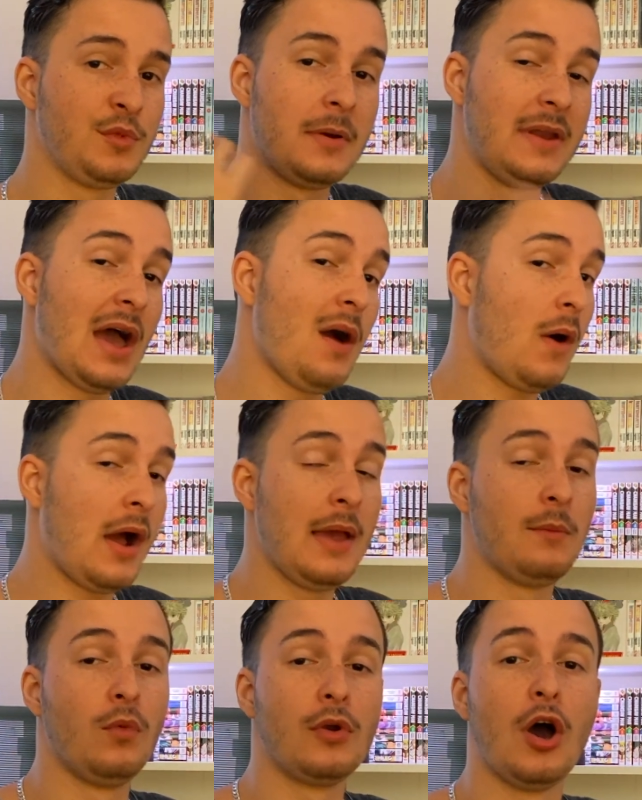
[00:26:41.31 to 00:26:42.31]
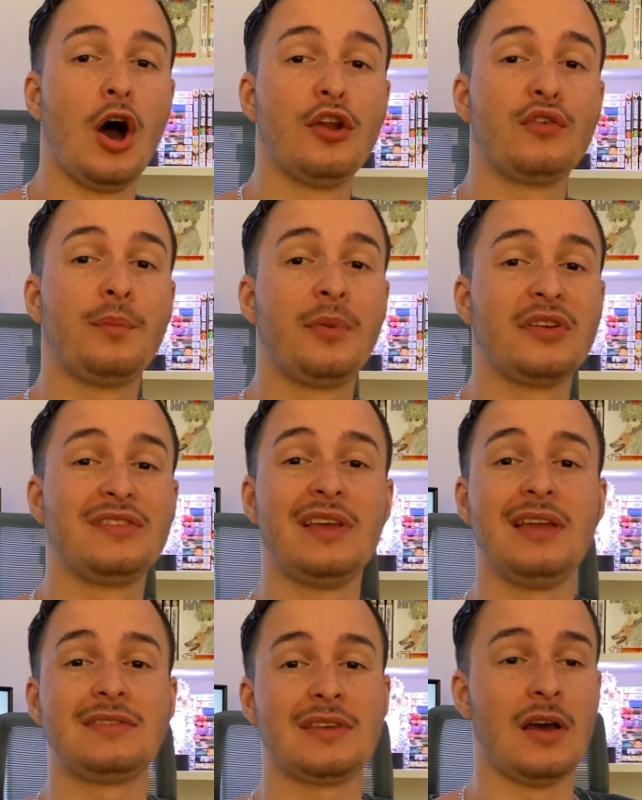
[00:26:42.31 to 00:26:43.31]
but now I am
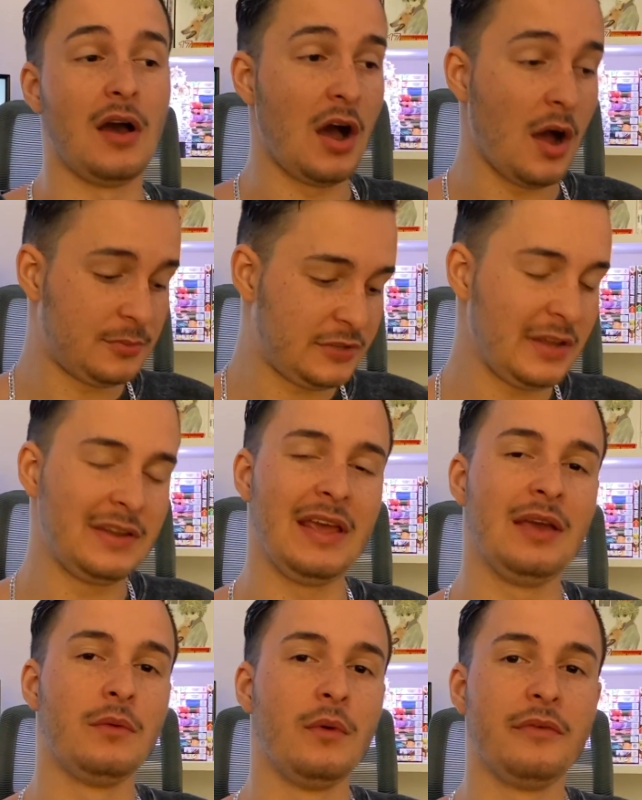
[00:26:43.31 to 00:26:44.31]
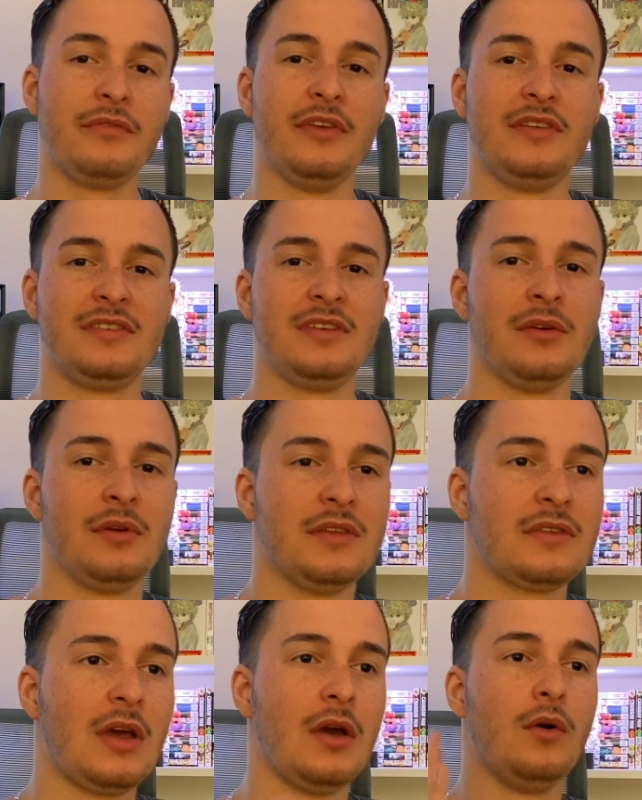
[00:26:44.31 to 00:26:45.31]
100% up to date with this
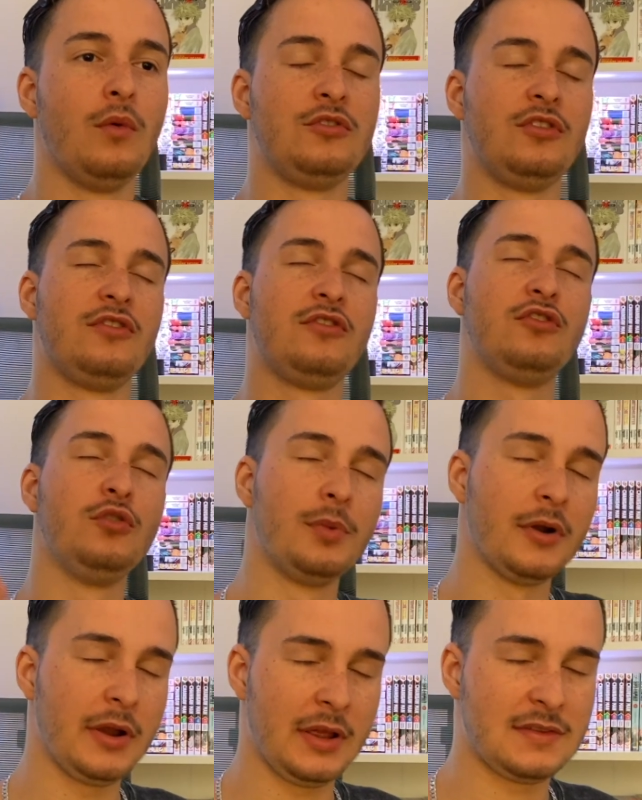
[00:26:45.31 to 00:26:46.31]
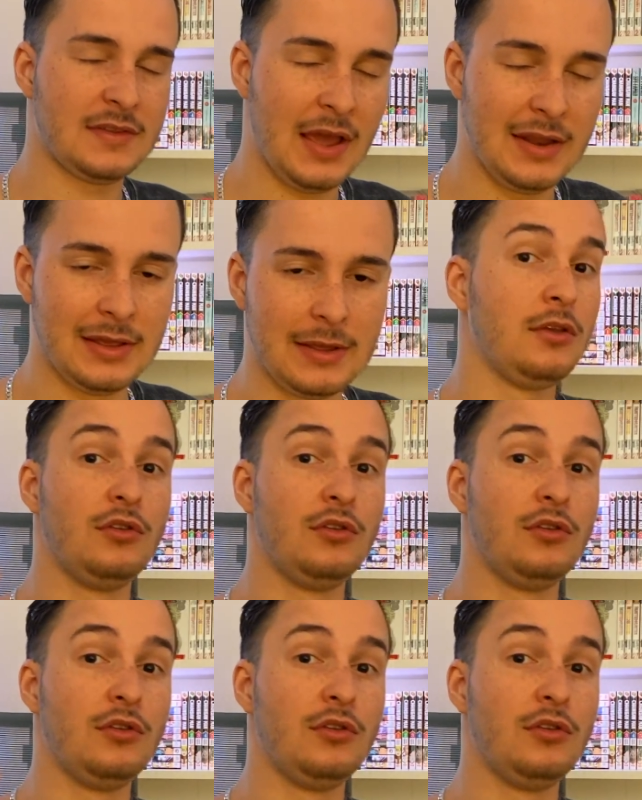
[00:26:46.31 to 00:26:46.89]
series, which is super exciting.